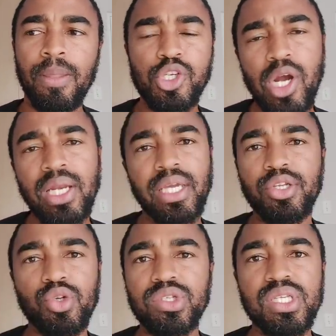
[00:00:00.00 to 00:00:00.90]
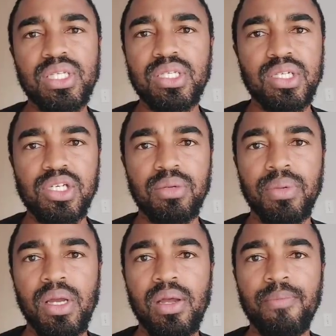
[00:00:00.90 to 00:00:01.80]
Try and get dual
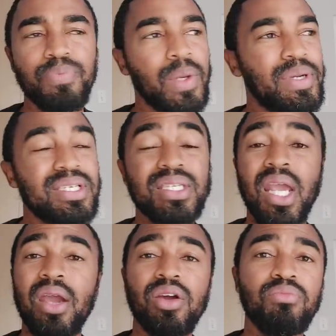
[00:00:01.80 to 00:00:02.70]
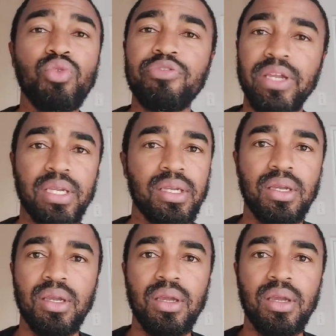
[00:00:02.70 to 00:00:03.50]
citizenship. But just carry on moving.